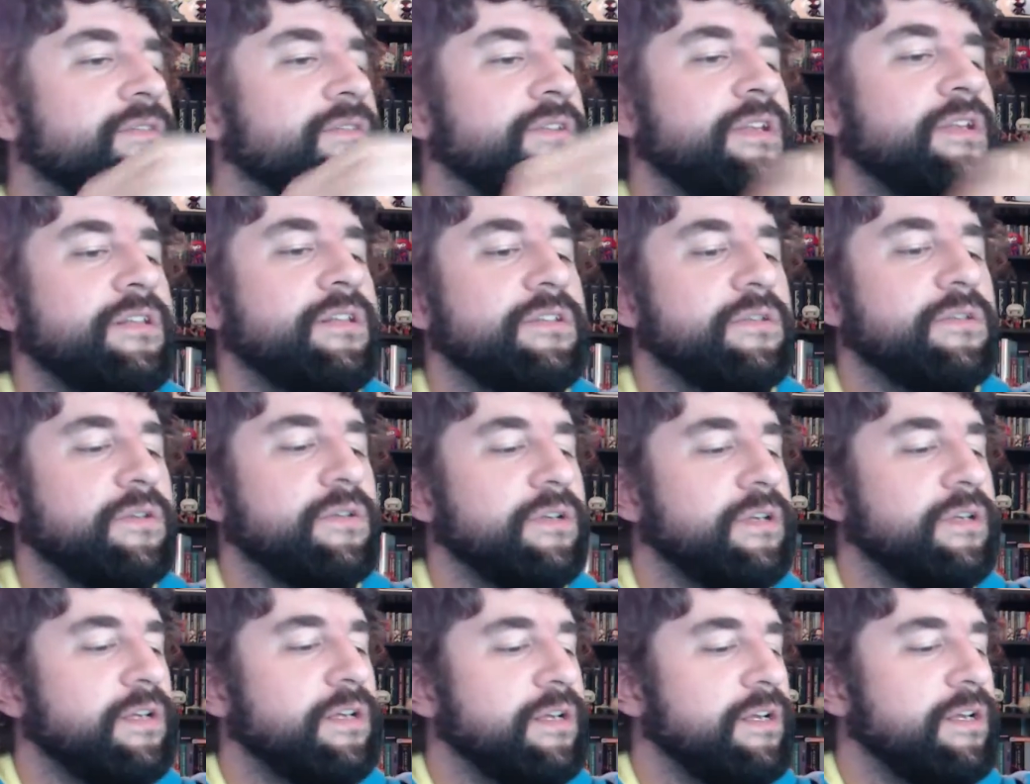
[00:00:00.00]
to it
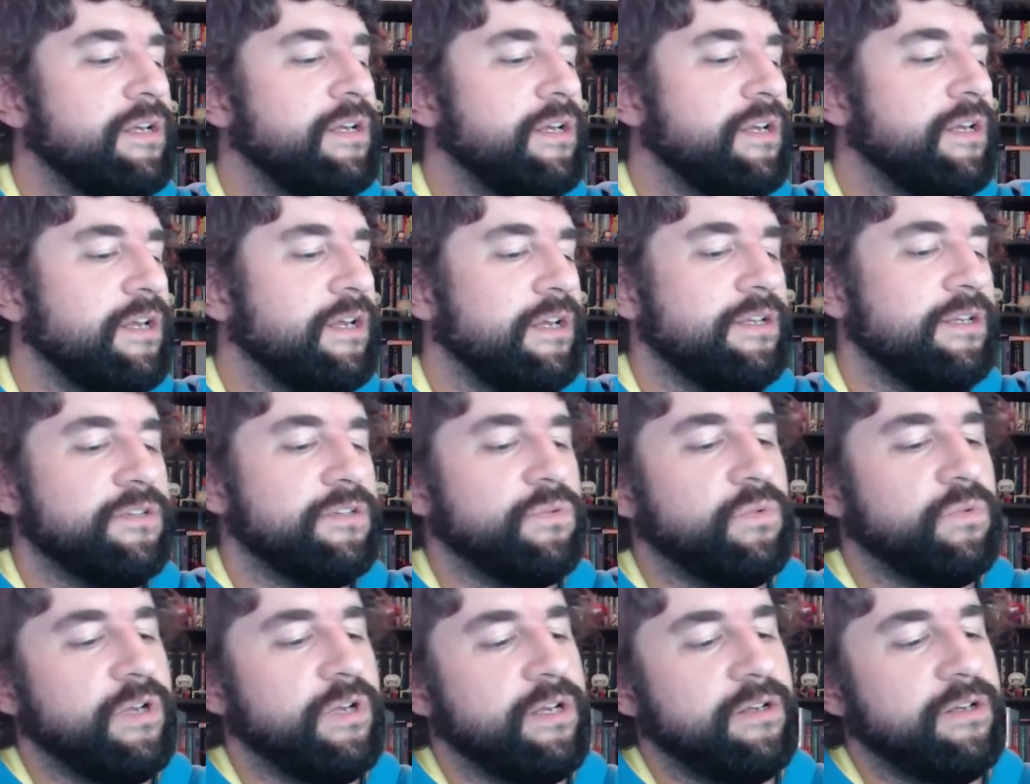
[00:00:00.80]
as
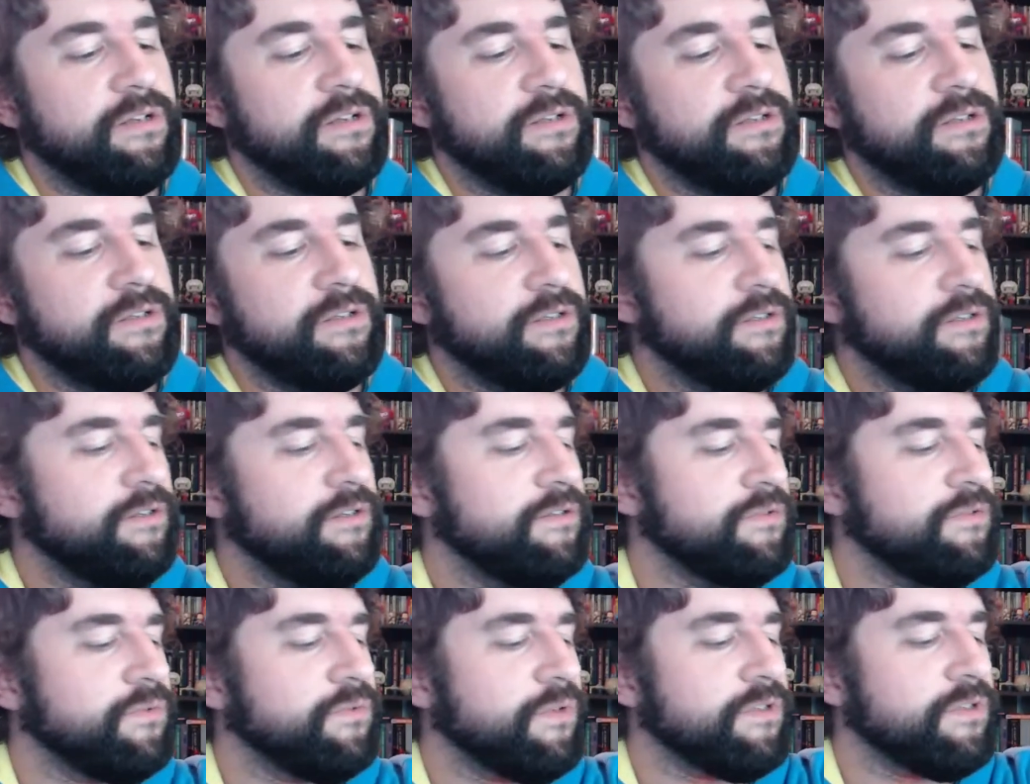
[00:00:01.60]
well
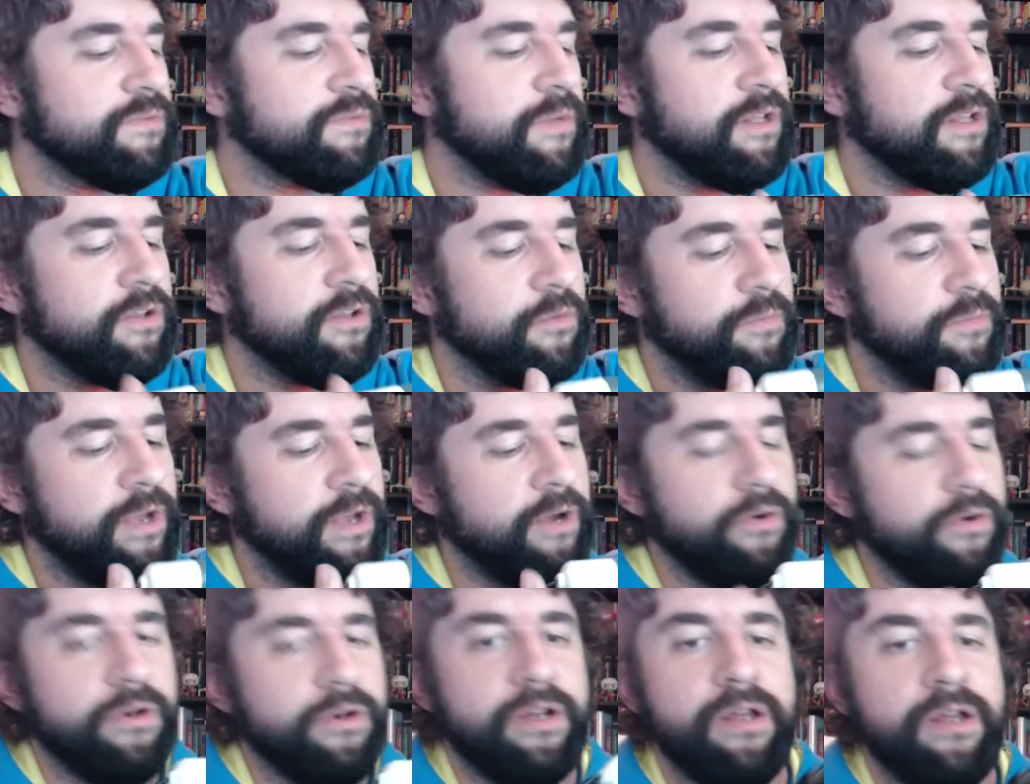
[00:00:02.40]
as my little power
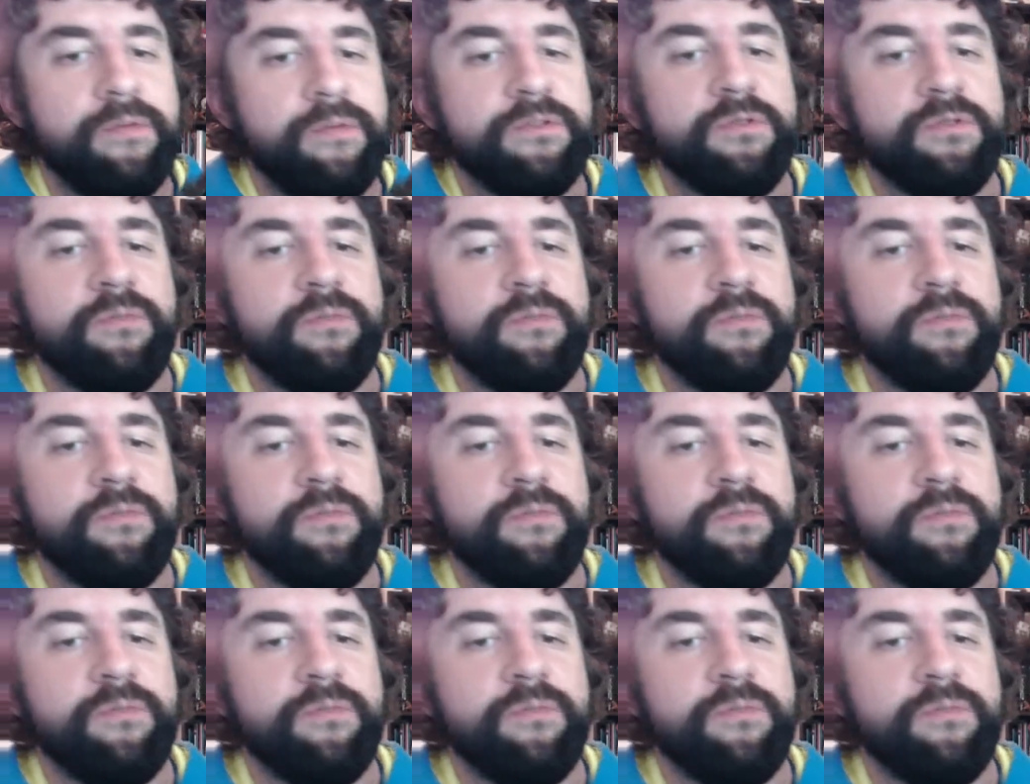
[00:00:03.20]
capsule back